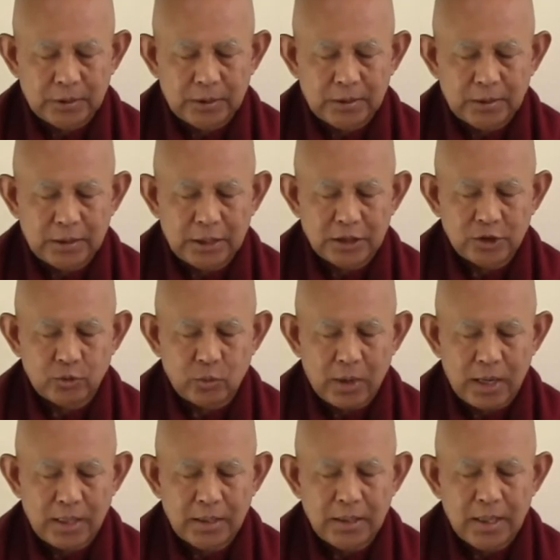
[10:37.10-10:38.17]
That's
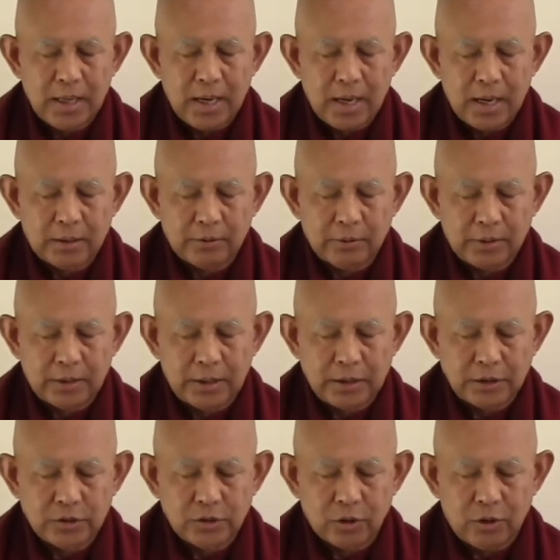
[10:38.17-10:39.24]
why
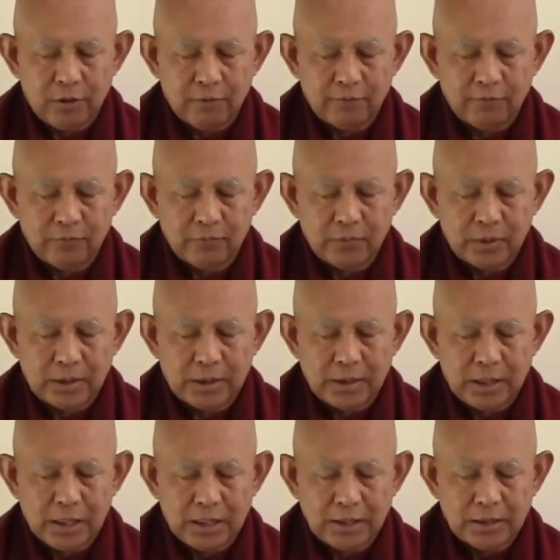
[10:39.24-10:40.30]
aggregates of
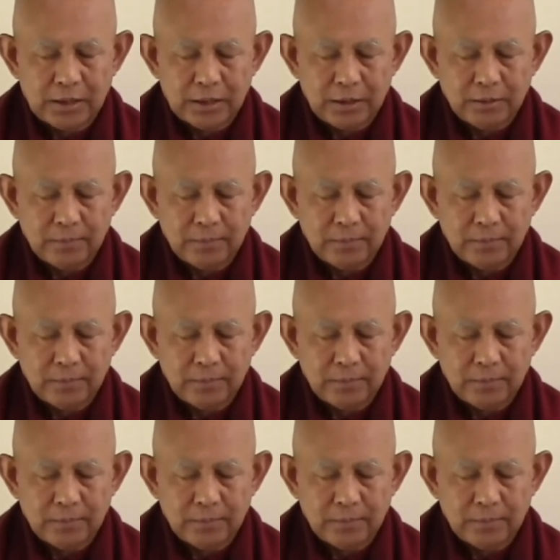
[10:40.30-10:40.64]
clinging.